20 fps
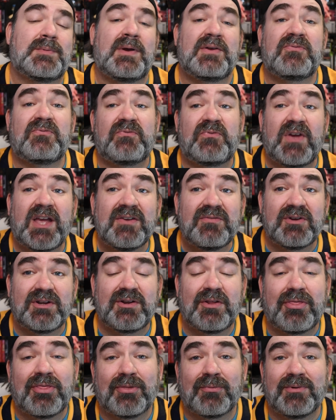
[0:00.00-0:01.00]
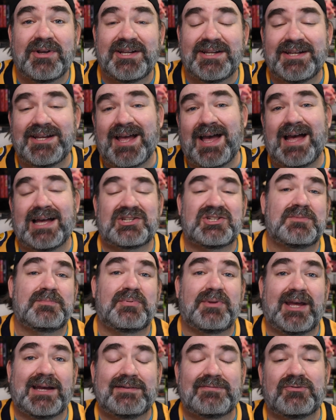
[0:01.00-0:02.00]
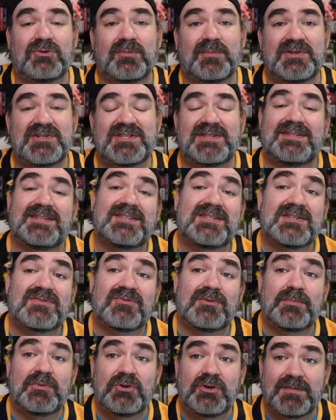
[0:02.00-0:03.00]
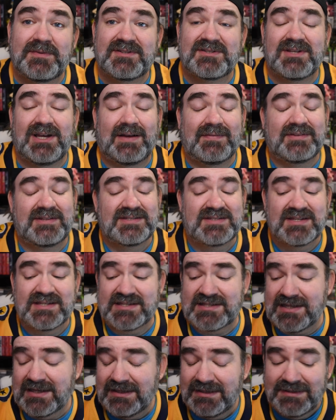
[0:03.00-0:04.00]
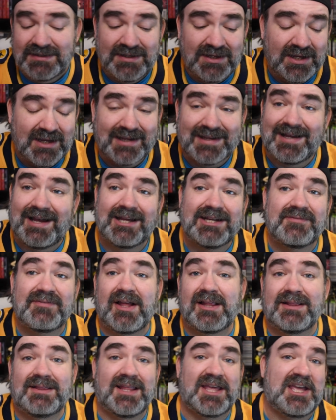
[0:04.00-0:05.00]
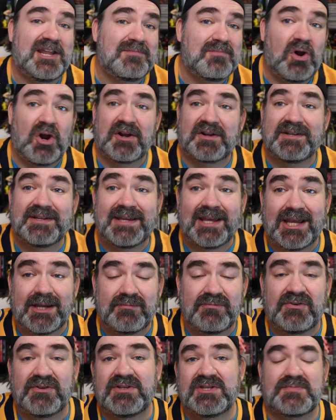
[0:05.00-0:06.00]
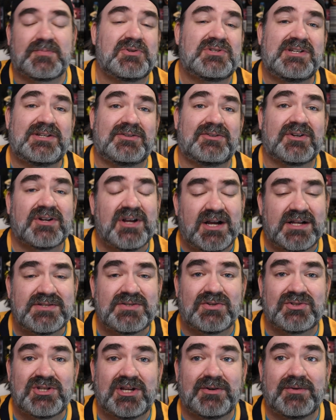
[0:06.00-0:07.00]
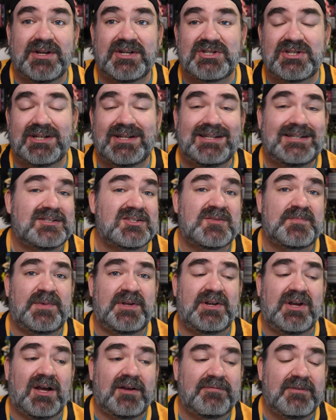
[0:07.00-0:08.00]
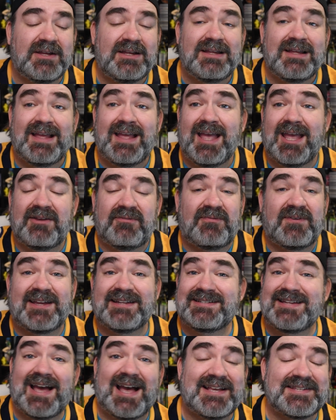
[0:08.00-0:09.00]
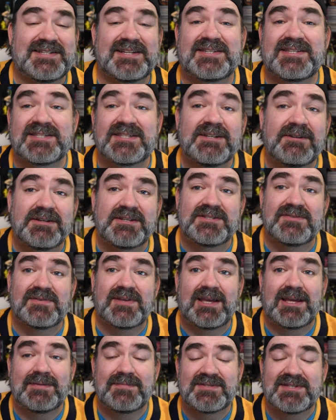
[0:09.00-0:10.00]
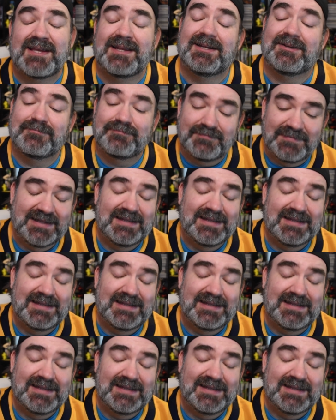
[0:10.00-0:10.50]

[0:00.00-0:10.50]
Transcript: my favorite 3D action platformers, and this is from Ubisoft. This is kind of a landmark game for this particular console generation, and it spun off a fantastic series of games and a